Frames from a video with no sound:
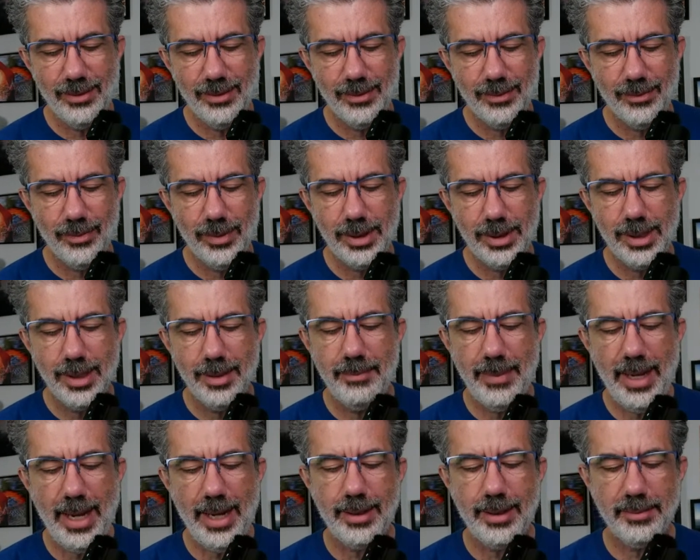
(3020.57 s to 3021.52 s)
we'll come
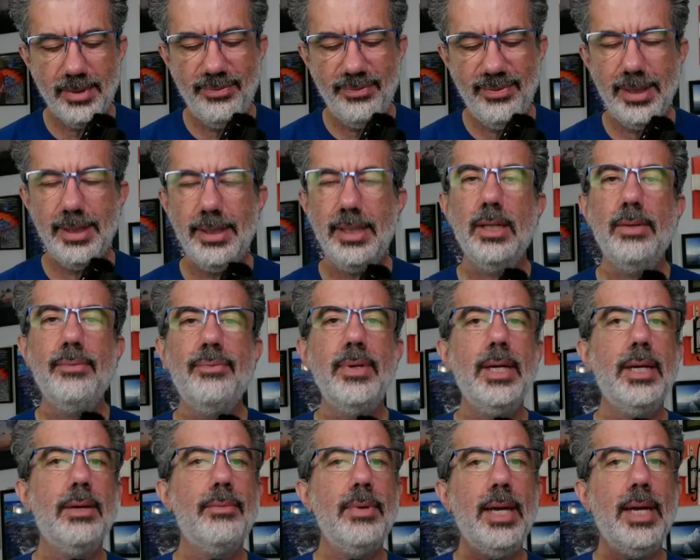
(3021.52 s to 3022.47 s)
back up to
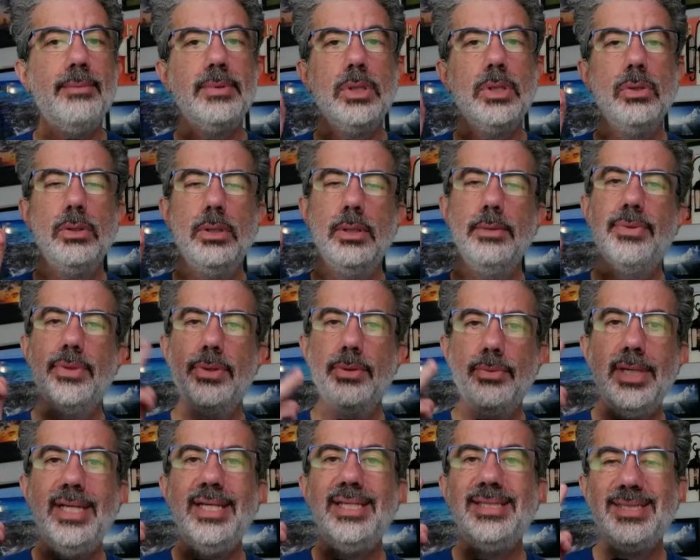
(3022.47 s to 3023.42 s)
Philadelphia, and we have a total of
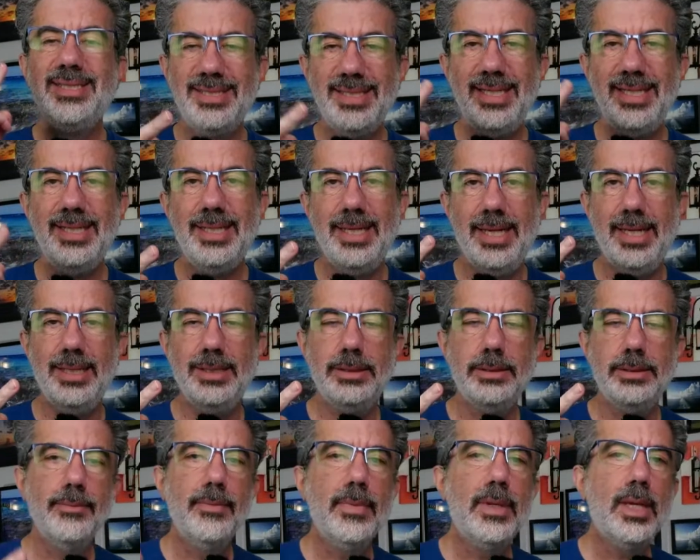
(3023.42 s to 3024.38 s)
3 sea days.
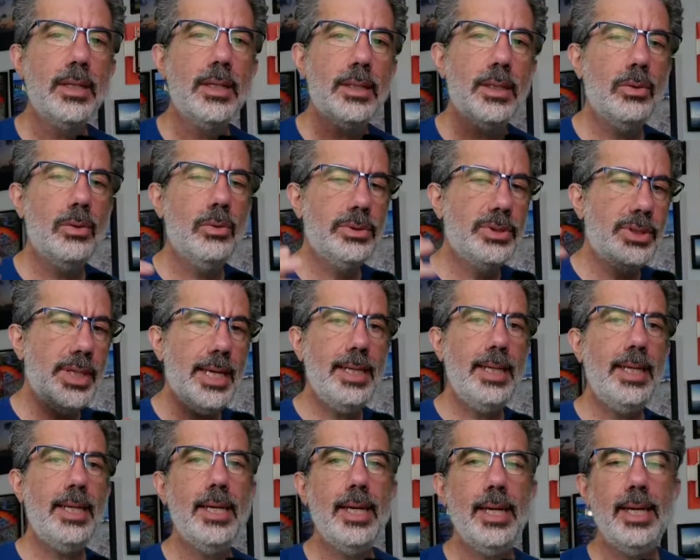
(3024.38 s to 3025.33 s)
So
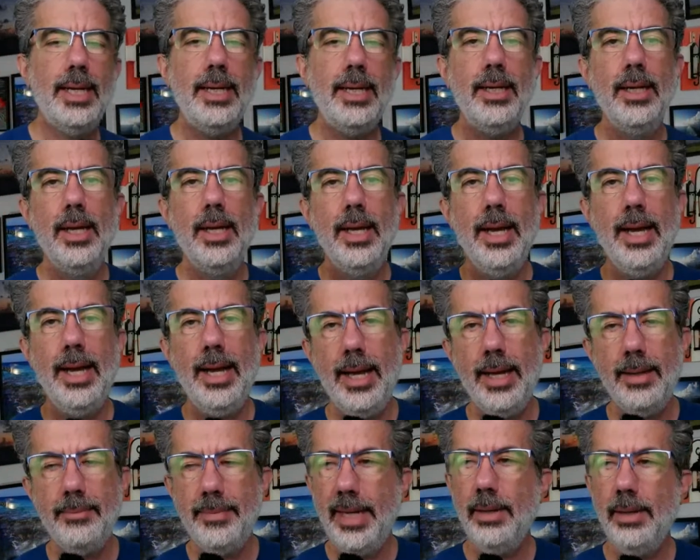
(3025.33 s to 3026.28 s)
Jenny and I
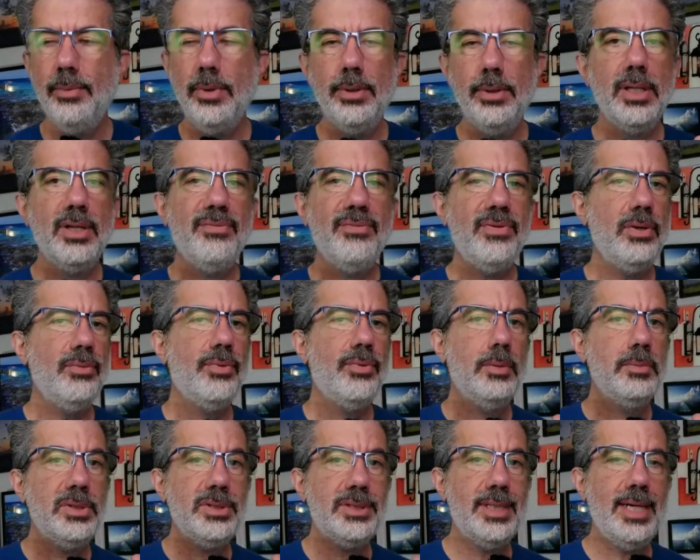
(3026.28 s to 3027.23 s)
we were on the phone for
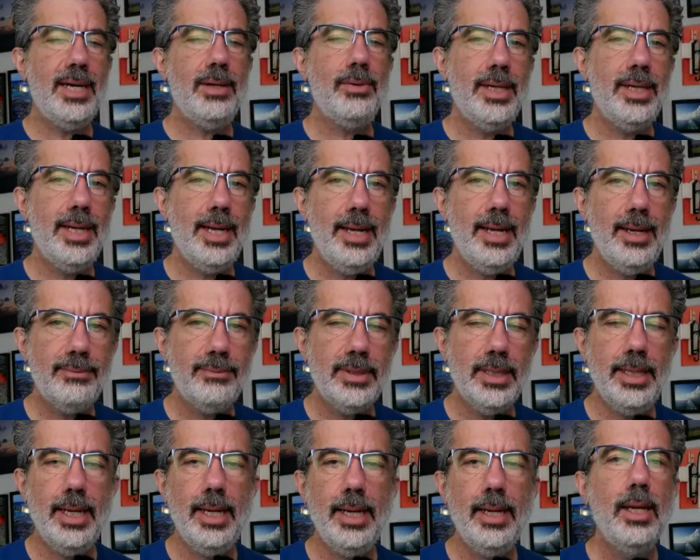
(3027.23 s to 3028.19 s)
almost an hour and a half
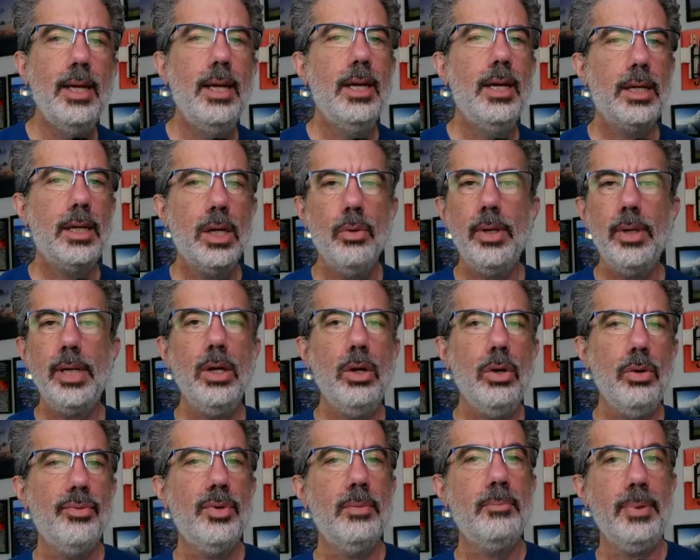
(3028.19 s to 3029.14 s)
today going
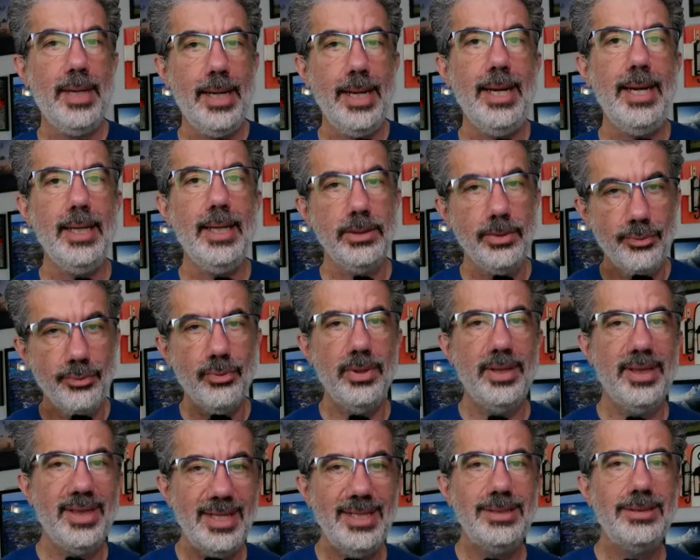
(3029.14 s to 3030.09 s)
over plans for
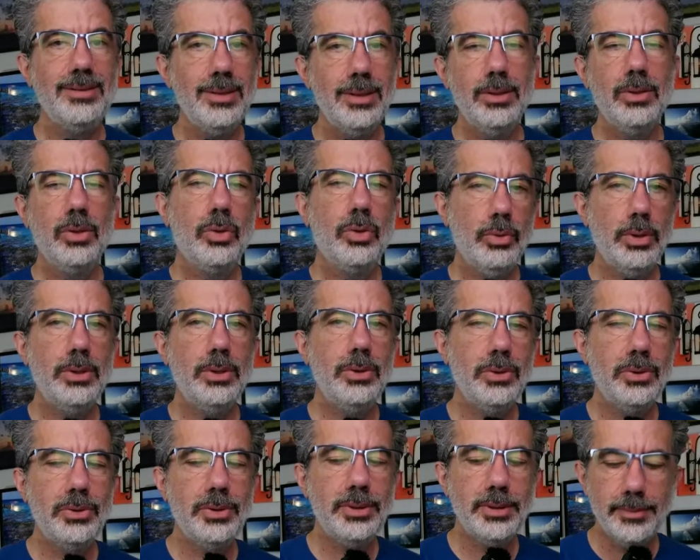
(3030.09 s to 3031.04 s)
this
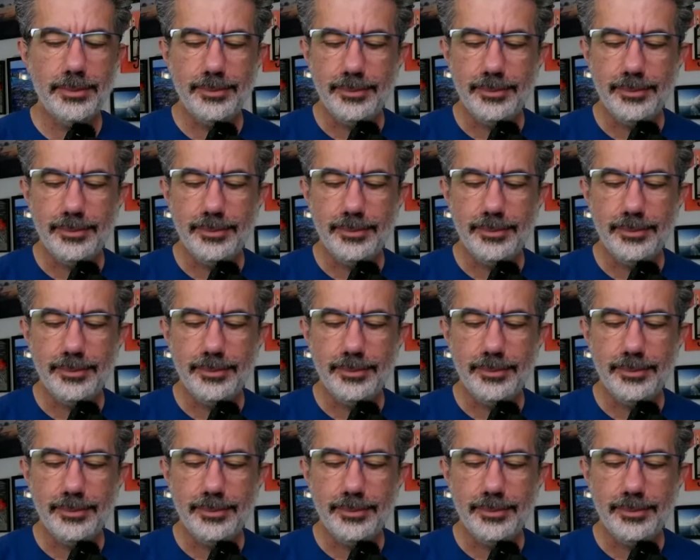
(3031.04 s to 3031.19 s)
cruise,